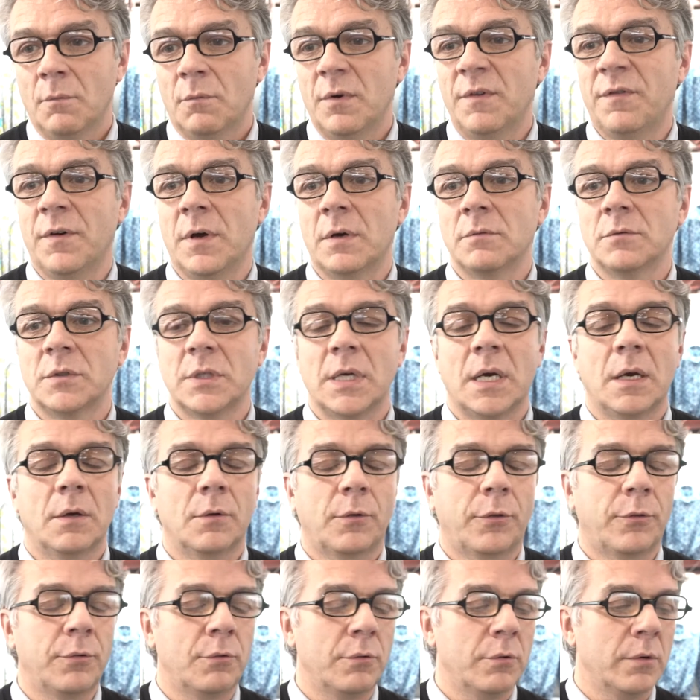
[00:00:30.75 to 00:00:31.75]
We found
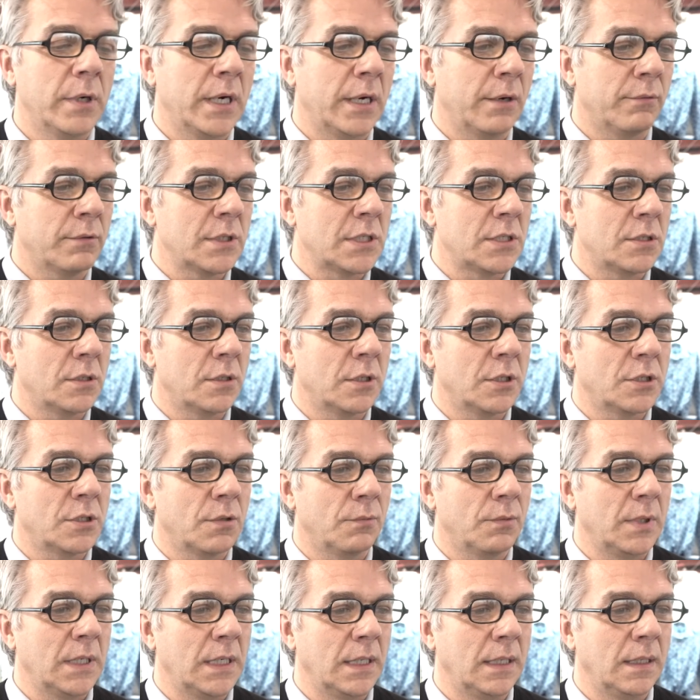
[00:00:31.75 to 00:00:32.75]
out through a research
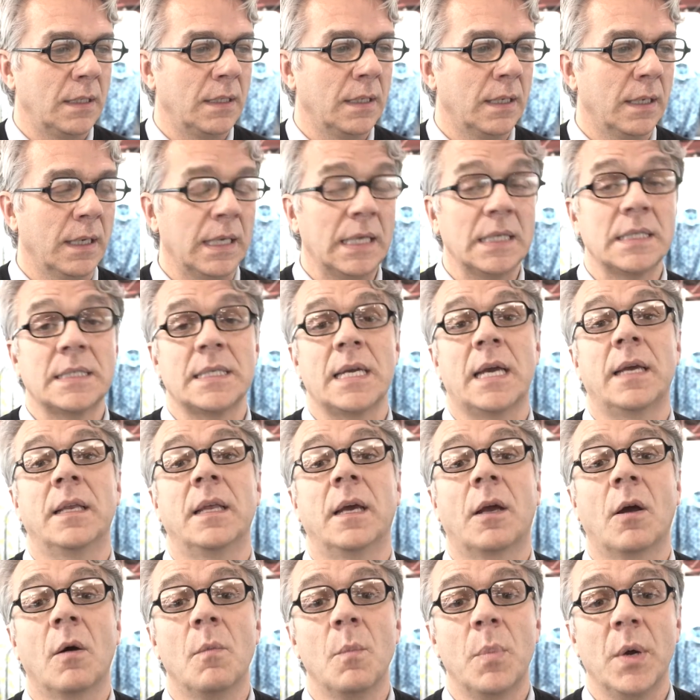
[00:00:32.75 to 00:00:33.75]
we did inside
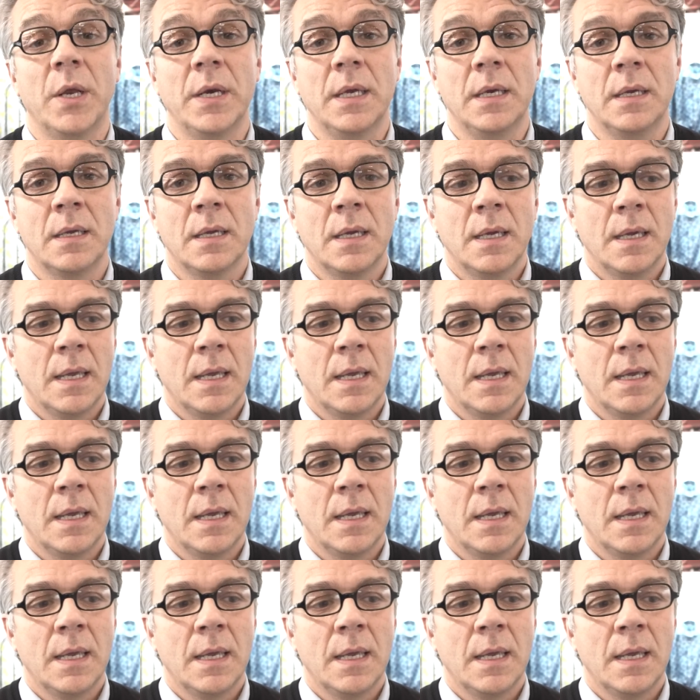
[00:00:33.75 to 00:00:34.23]
the company,